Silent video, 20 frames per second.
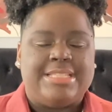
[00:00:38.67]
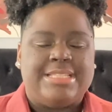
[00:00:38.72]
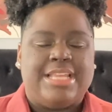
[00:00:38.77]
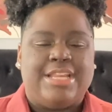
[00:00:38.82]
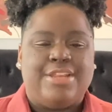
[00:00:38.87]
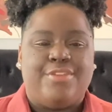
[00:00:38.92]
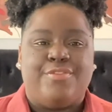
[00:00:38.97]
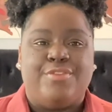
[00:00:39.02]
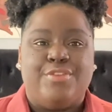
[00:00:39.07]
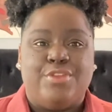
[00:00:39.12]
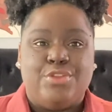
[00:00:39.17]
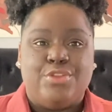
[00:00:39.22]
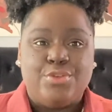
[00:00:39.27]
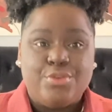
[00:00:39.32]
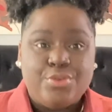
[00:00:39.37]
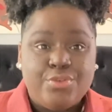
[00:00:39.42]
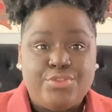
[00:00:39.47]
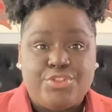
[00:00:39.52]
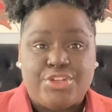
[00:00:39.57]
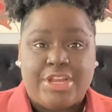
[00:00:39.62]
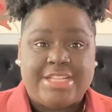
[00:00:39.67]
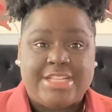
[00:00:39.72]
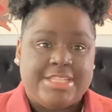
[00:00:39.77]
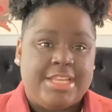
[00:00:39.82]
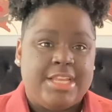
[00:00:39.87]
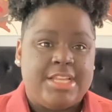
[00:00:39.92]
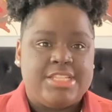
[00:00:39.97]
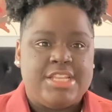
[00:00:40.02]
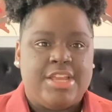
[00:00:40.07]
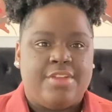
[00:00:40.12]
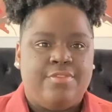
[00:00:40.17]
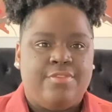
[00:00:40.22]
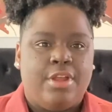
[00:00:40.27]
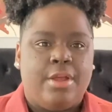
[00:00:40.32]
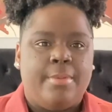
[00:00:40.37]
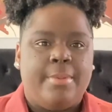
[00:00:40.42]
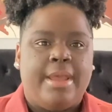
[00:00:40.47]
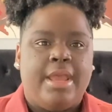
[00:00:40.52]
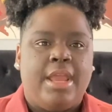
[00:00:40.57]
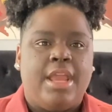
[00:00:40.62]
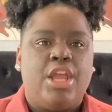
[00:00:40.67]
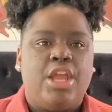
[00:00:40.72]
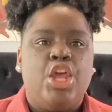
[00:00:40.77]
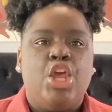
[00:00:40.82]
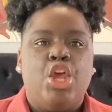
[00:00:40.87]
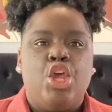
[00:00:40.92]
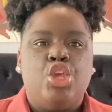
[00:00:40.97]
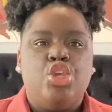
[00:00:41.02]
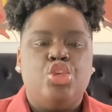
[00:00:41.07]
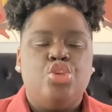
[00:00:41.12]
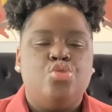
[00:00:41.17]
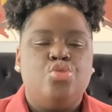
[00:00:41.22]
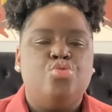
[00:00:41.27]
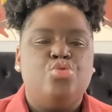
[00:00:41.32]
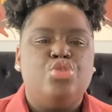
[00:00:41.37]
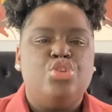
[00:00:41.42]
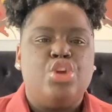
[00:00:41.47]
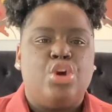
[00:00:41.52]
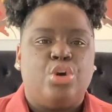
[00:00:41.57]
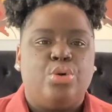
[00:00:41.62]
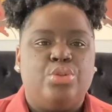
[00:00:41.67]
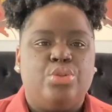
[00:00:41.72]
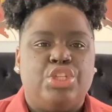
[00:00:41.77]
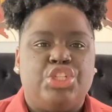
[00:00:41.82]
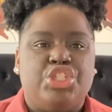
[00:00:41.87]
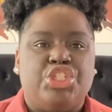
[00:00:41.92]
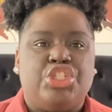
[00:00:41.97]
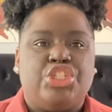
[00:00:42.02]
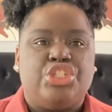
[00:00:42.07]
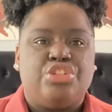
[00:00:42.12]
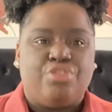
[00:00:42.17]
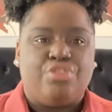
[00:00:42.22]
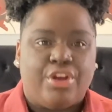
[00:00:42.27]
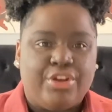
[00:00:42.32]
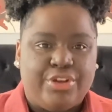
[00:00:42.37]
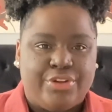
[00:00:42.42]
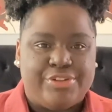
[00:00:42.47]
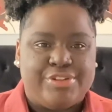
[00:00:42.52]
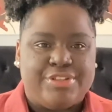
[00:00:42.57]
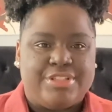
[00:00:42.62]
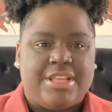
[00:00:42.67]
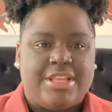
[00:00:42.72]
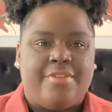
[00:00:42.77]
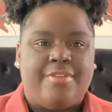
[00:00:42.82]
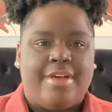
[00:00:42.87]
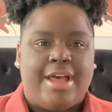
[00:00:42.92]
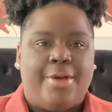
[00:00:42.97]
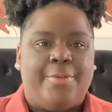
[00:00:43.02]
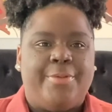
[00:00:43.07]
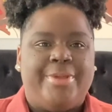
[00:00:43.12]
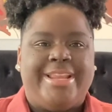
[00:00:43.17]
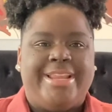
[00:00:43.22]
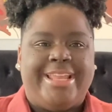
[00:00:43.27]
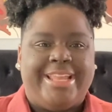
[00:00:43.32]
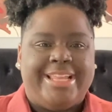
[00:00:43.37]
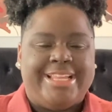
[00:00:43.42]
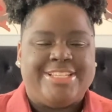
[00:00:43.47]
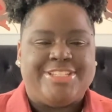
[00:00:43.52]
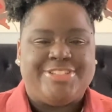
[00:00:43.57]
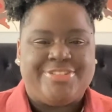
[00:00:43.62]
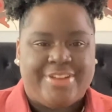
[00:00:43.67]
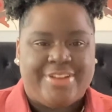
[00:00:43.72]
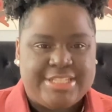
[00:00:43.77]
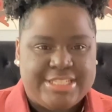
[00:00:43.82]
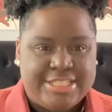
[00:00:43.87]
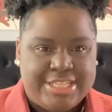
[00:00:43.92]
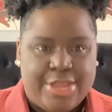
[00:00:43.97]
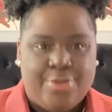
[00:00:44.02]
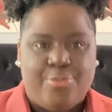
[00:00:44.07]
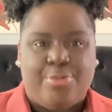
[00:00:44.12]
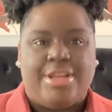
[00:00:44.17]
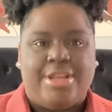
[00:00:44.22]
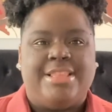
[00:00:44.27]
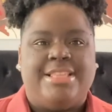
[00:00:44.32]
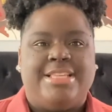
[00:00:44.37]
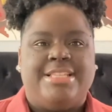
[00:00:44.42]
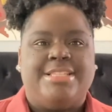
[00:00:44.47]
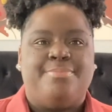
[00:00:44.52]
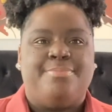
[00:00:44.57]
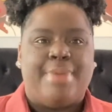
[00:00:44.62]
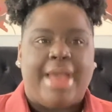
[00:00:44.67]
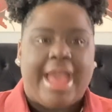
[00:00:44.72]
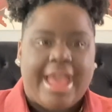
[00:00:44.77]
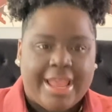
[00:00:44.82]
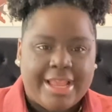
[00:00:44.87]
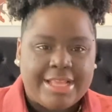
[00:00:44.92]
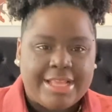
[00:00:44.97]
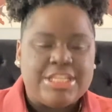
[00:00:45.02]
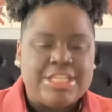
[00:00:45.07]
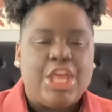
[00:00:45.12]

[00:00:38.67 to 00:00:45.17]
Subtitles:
And if you've tried to get a Telfar bag, you know the struggles of how it is trying to get one of these bags.